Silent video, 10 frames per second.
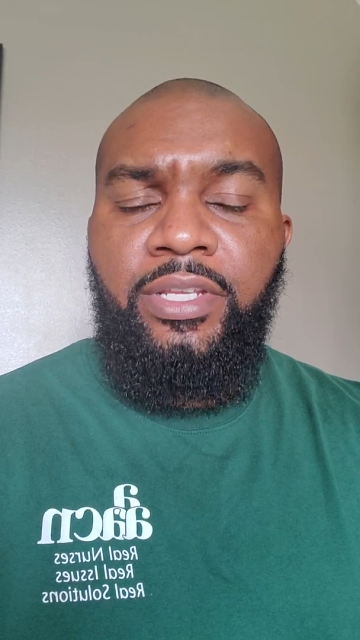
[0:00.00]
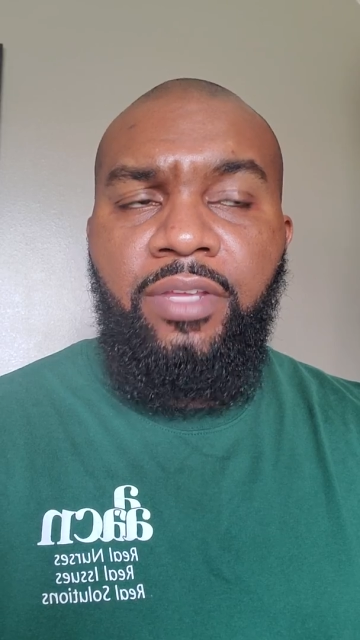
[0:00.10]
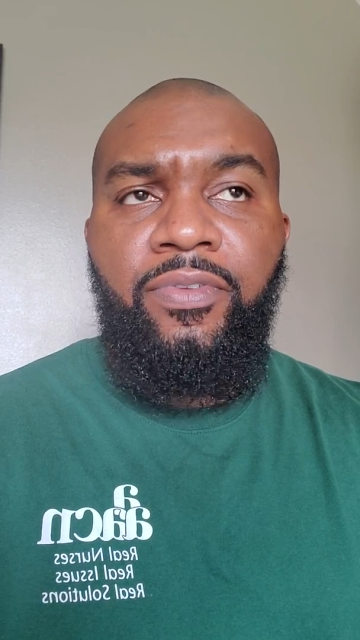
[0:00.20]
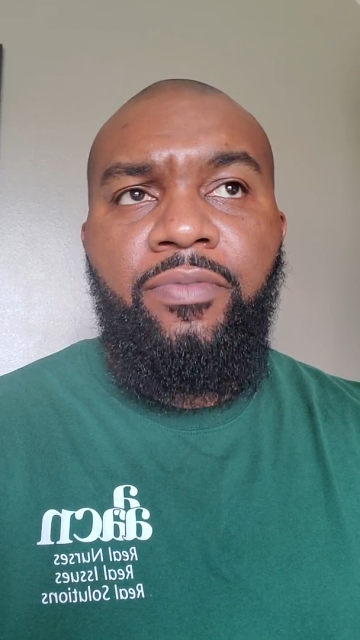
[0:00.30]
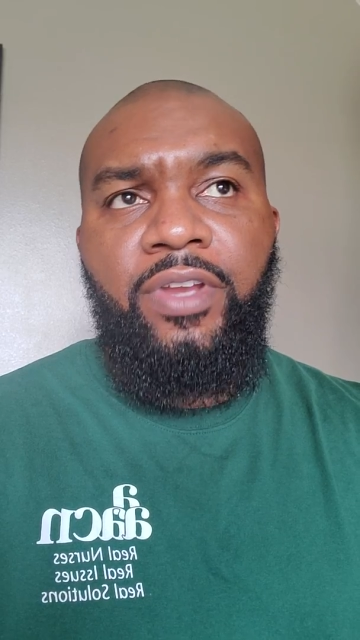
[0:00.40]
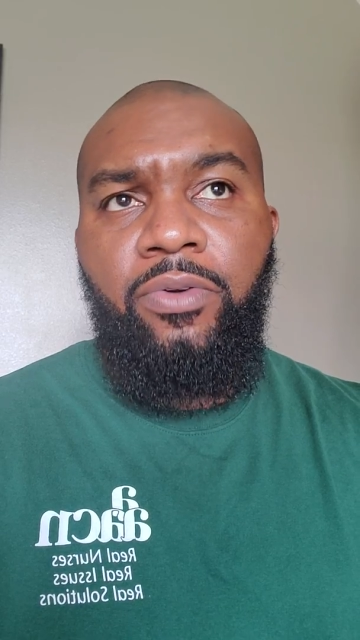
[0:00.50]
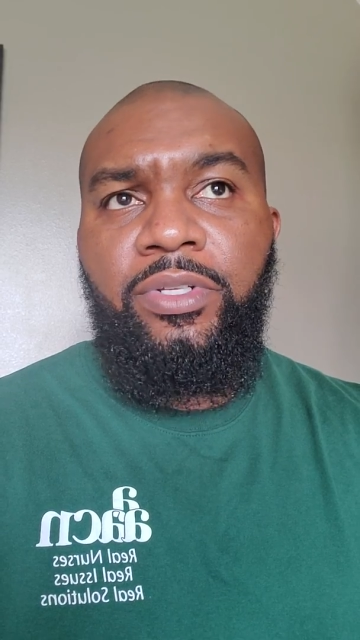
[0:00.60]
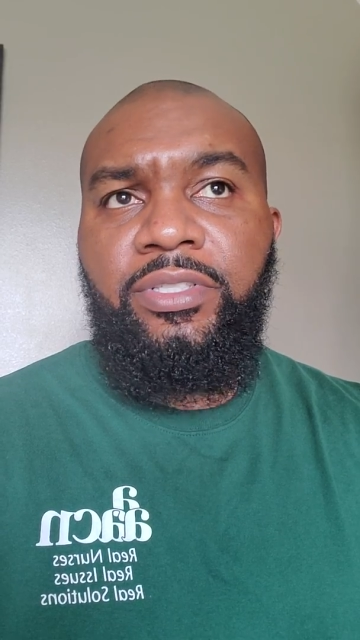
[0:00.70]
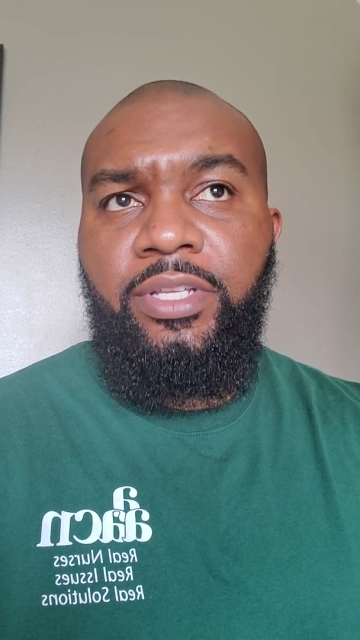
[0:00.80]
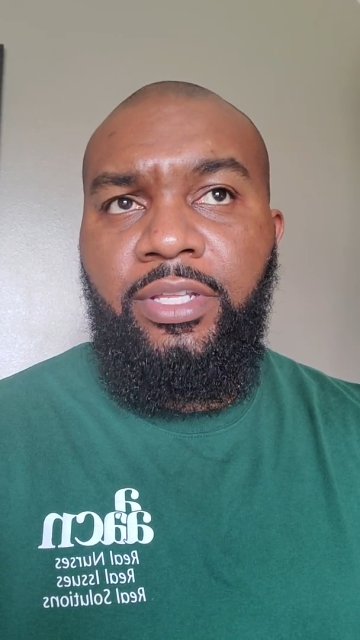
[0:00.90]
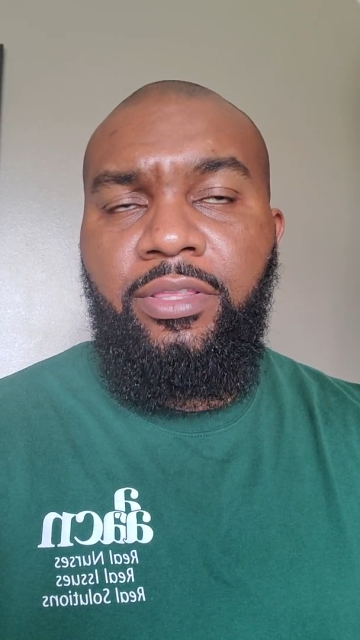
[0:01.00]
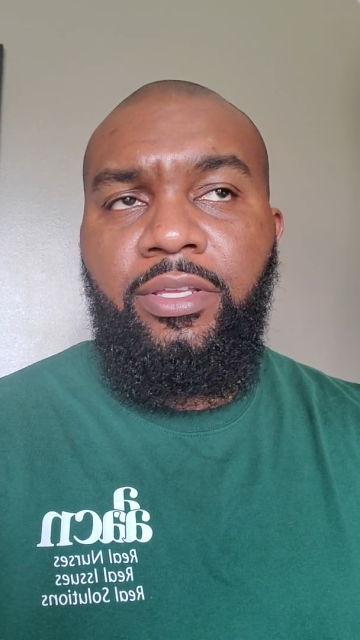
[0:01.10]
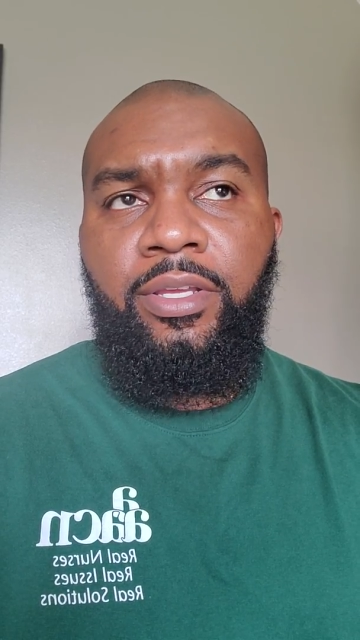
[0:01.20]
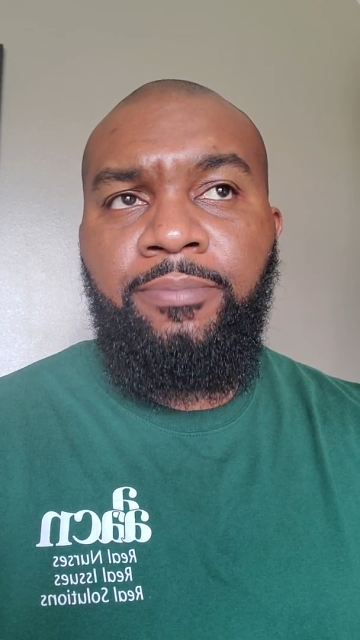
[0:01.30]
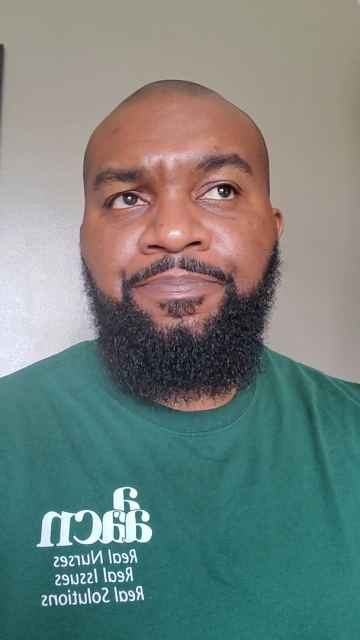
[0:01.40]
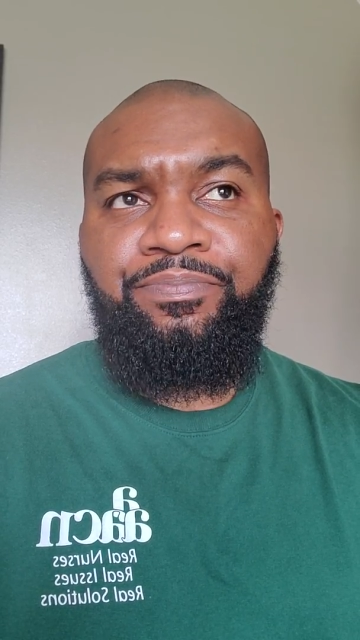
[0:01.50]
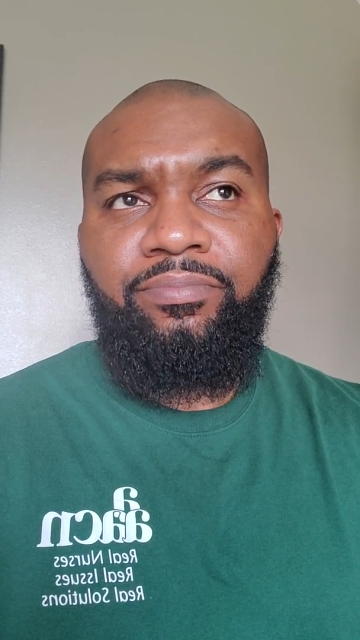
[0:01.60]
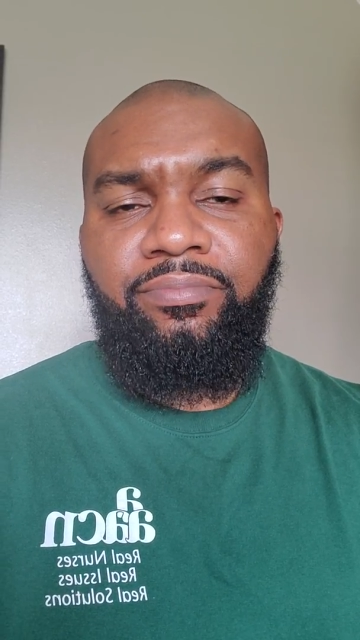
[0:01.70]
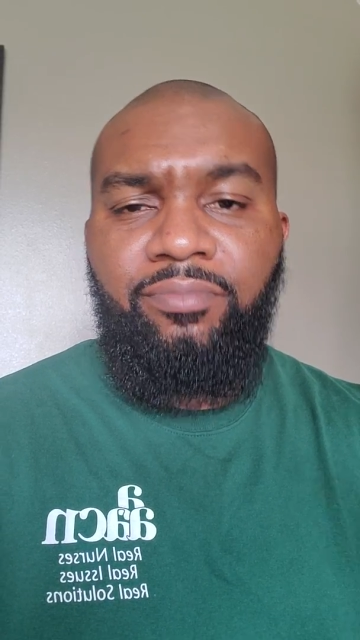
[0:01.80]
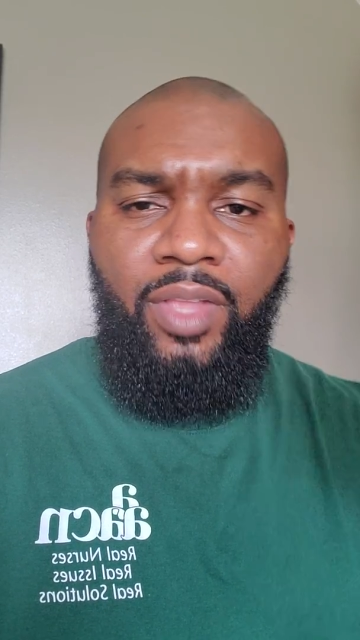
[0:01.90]
And if you've noticed anything,
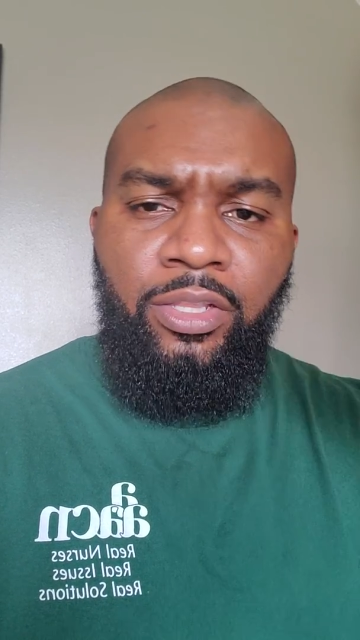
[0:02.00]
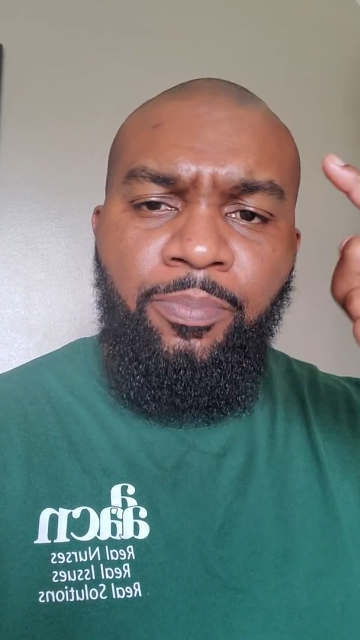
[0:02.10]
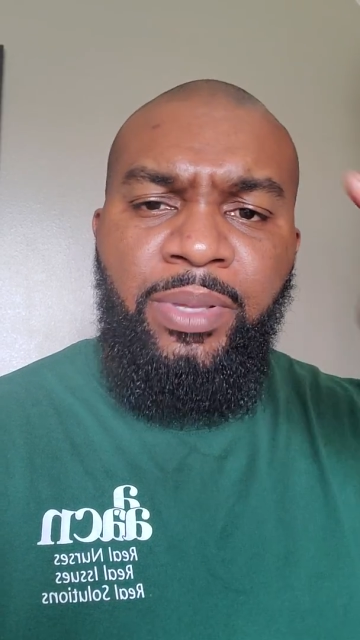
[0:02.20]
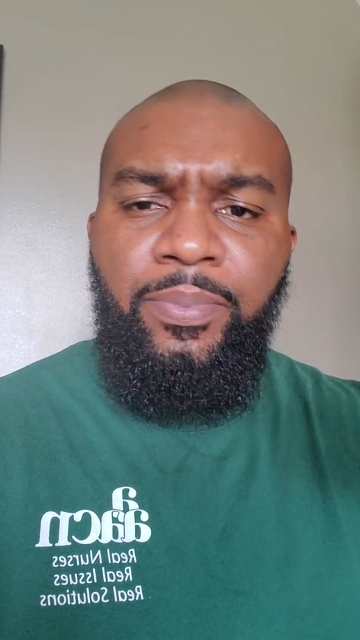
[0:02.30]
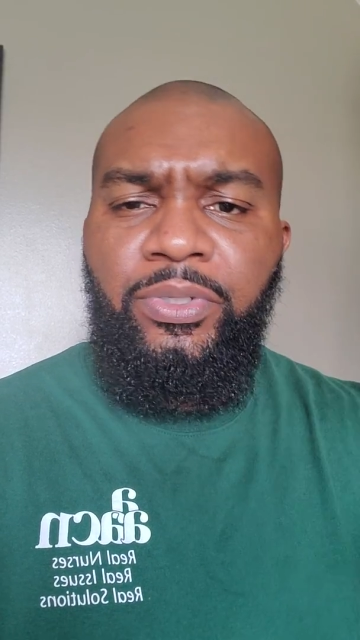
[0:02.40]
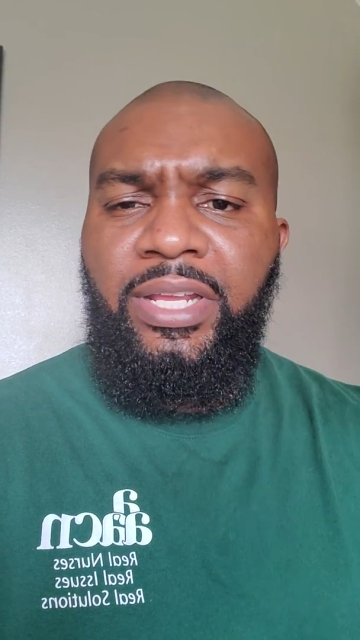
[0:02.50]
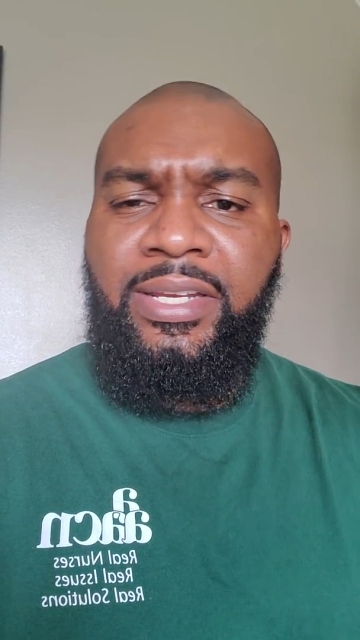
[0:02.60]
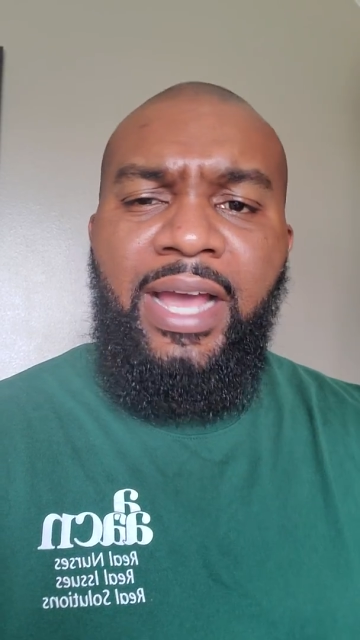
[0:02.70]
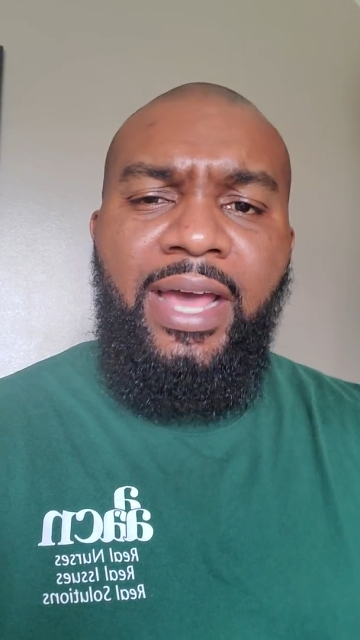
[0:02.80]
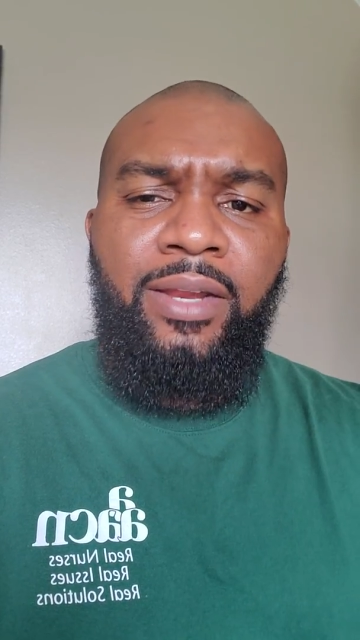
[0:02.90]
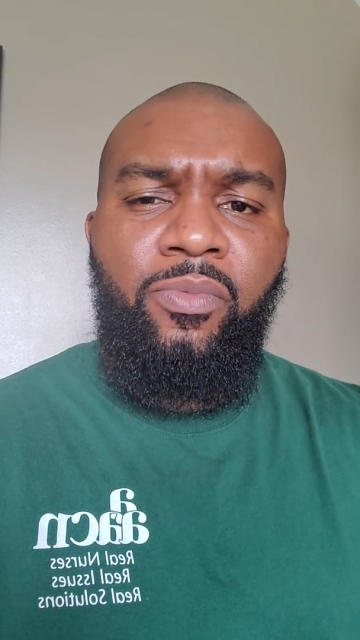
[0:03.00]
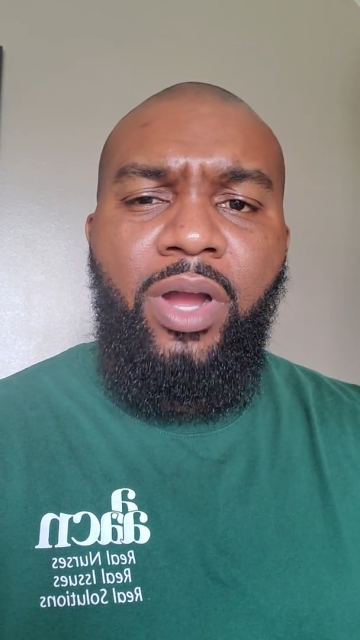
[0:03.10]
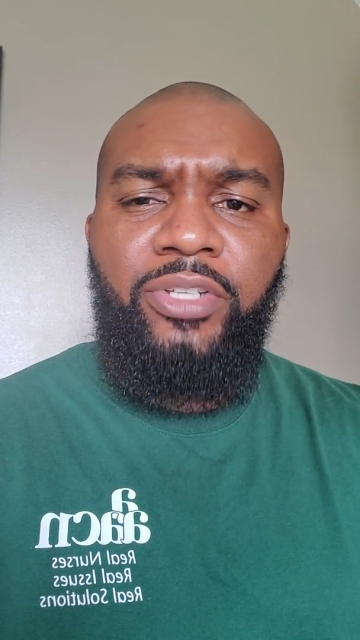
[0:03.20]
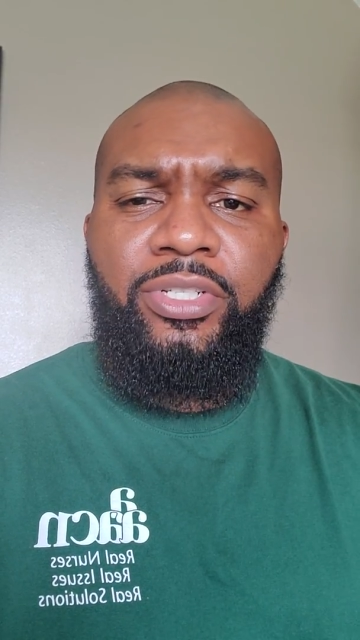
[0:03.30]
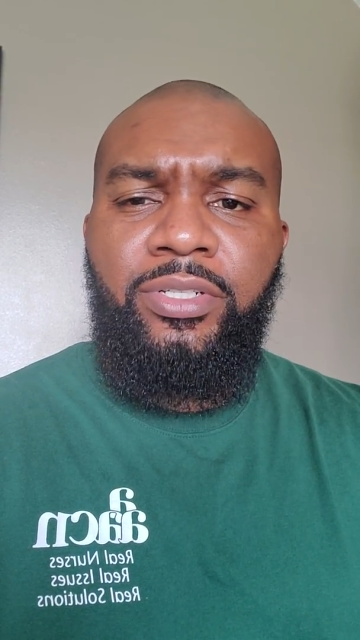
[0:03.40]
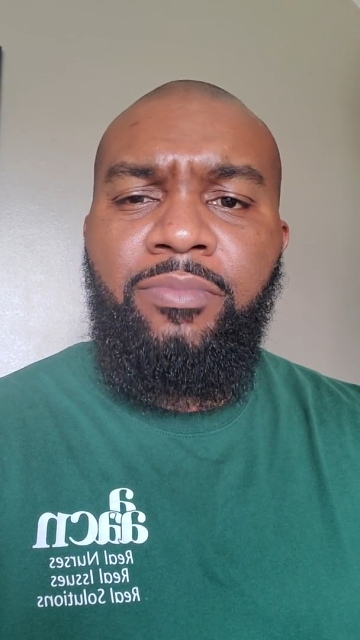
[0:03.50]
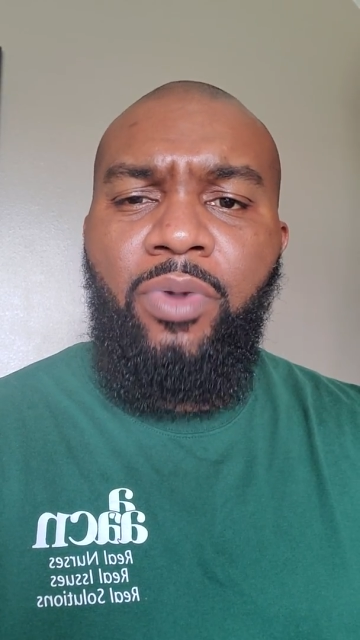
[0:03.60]
the people that died in Washington,